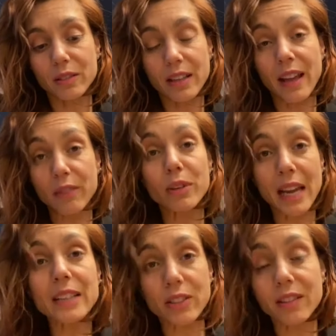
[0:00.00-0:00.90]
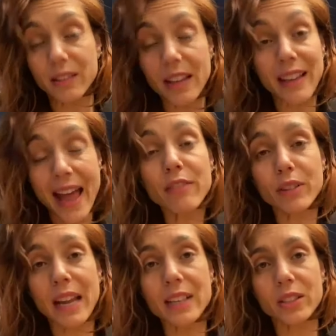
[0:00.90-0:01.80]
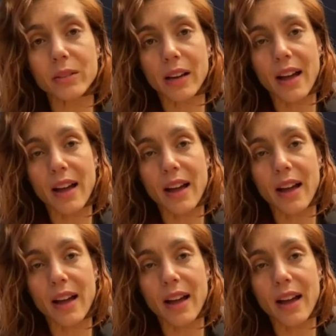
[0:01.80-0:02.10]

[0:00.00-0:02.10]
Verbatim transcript: can relate to. They, they, can relate to her.